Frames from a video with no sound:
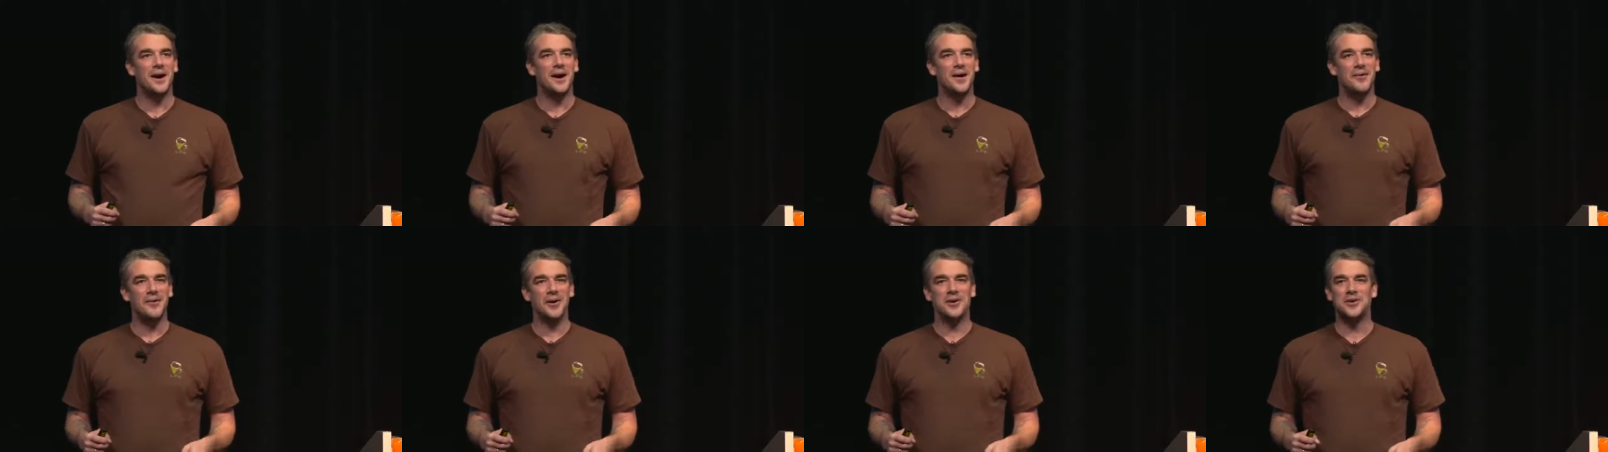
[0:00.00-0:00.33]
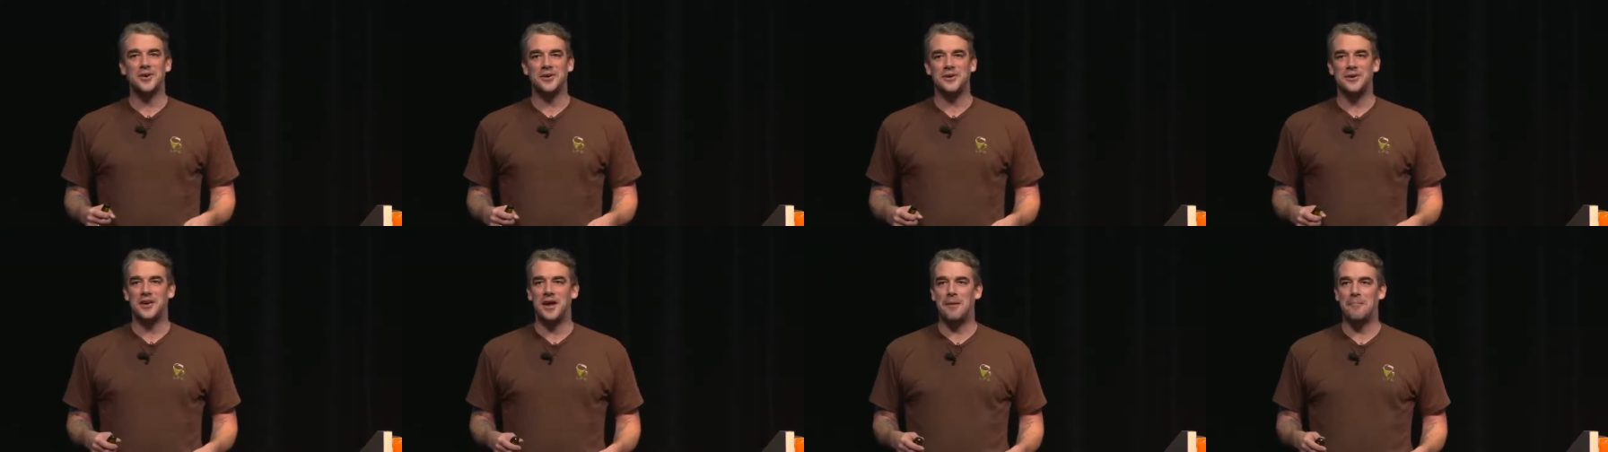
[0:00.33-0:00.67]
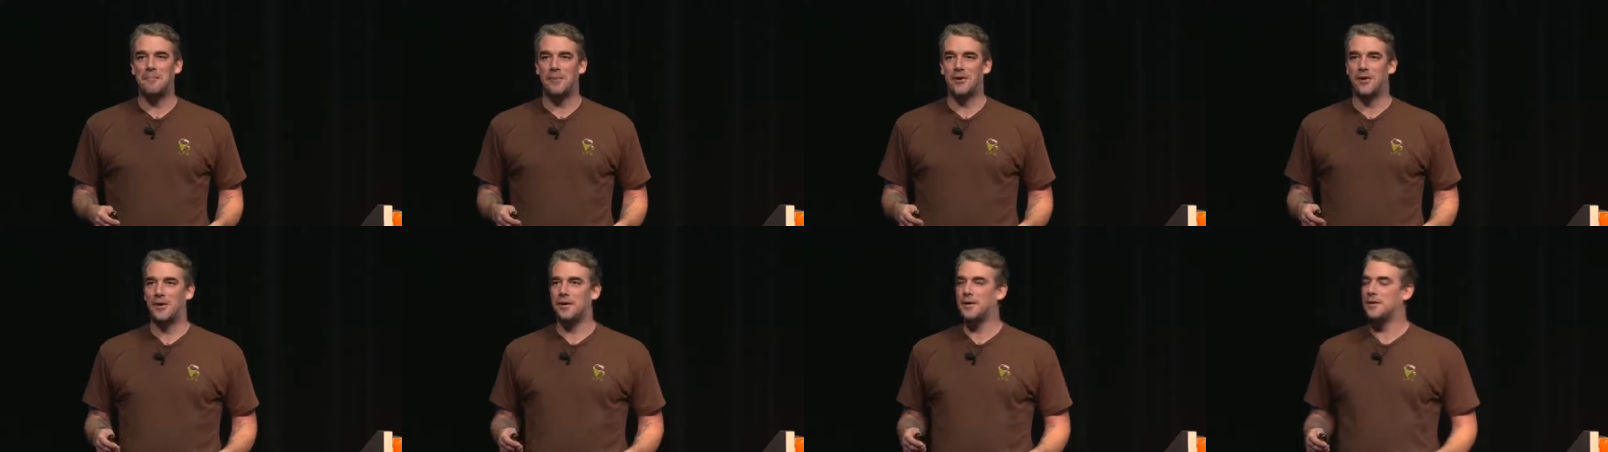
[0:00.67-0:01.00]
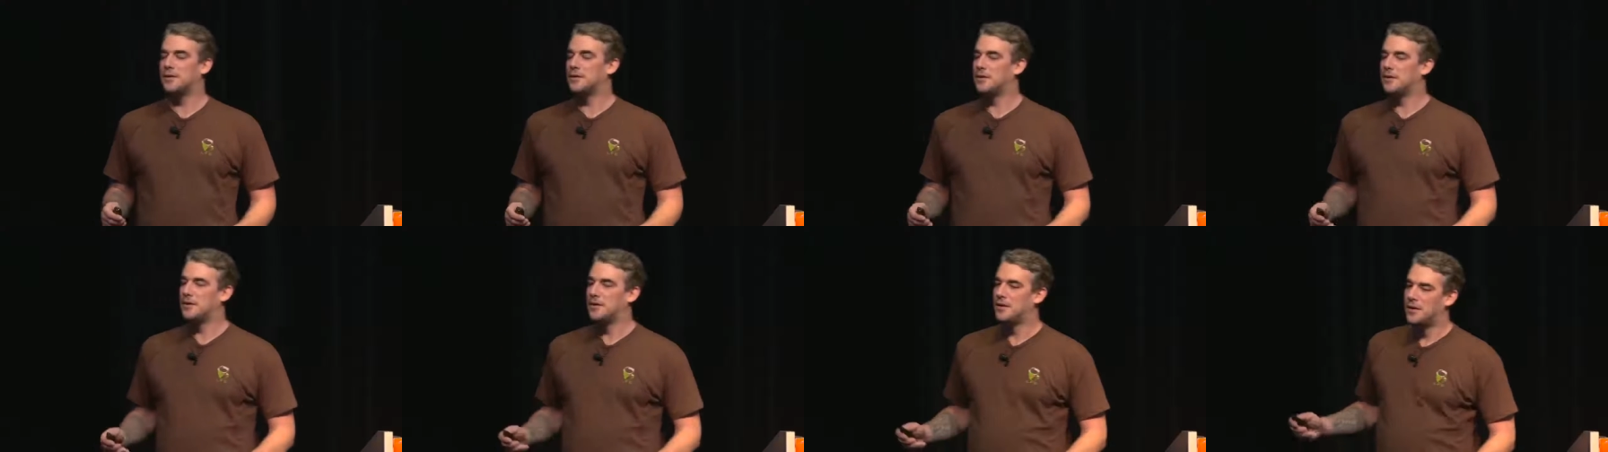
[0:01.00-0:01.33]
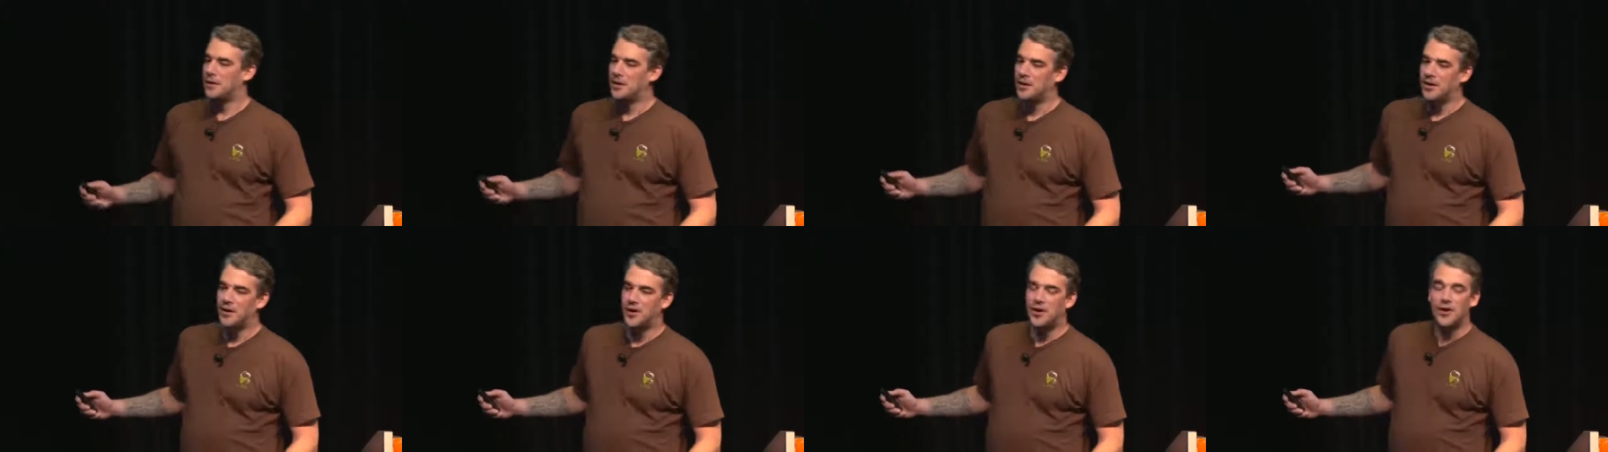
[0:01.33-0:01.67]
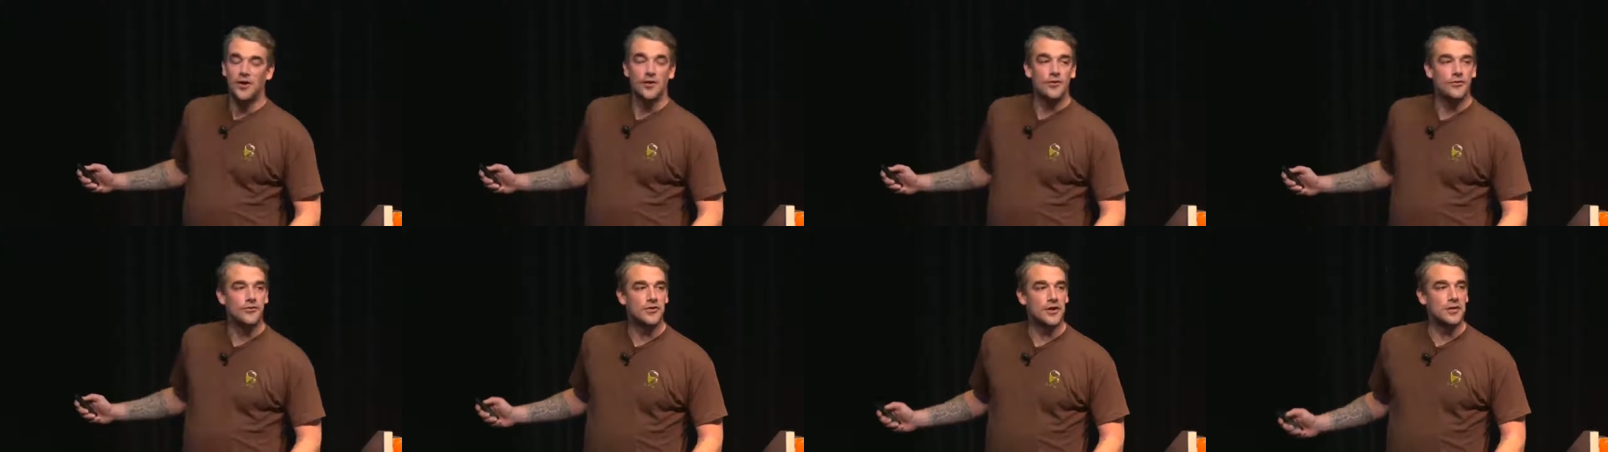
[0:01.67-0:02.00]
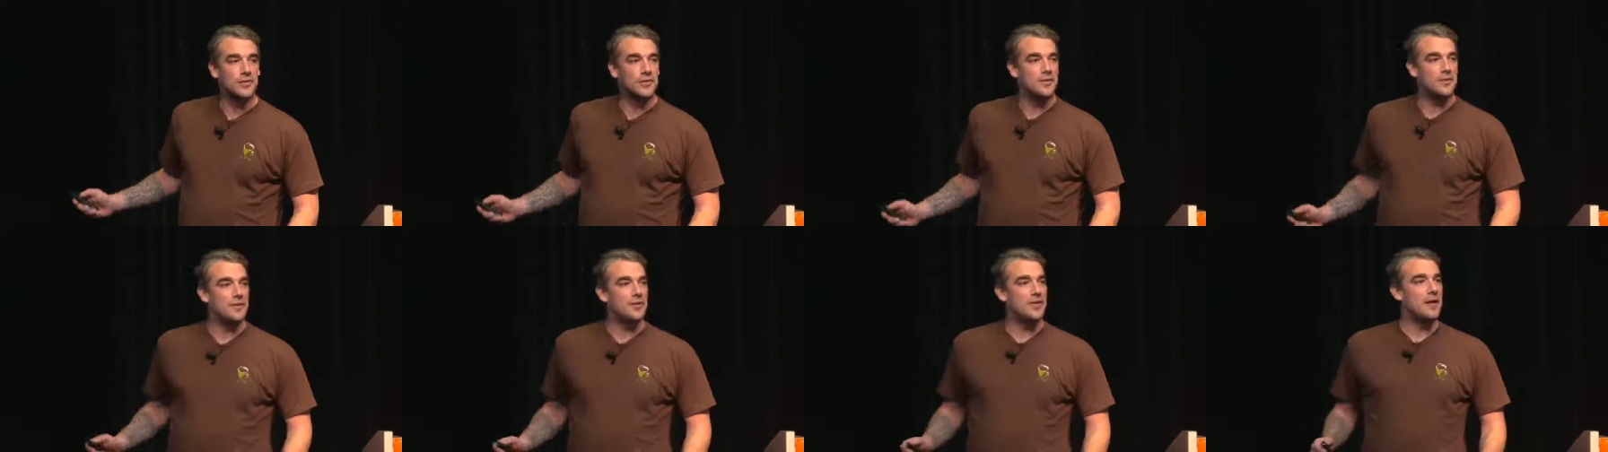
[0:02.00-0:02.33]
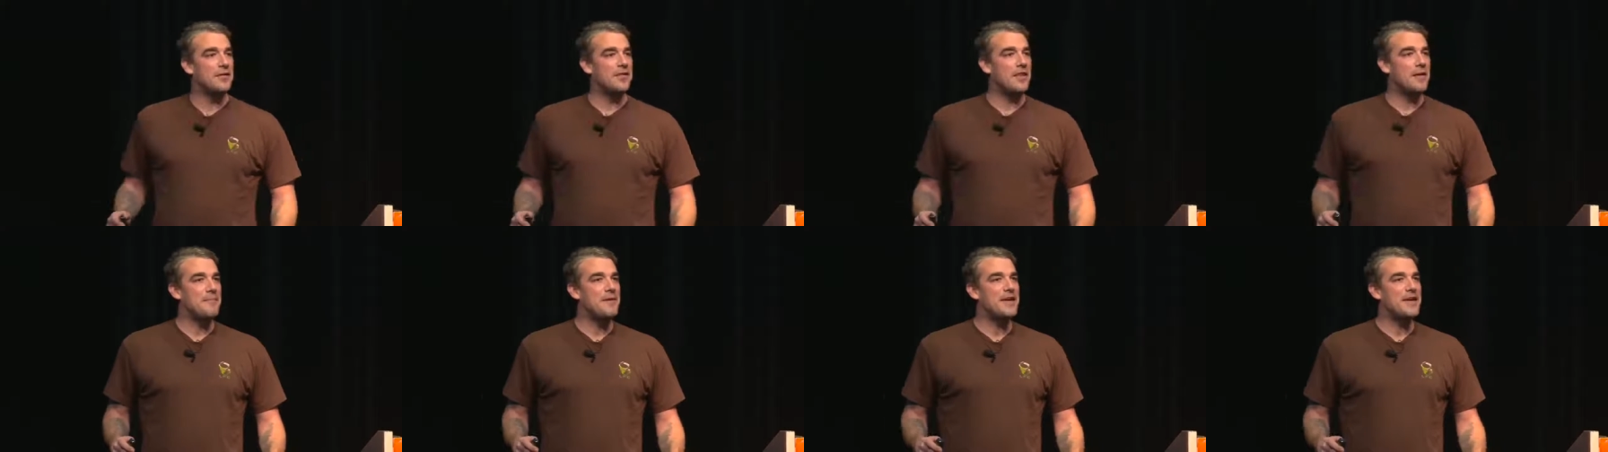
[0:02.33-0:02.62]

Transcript: Oh, a good number. So let,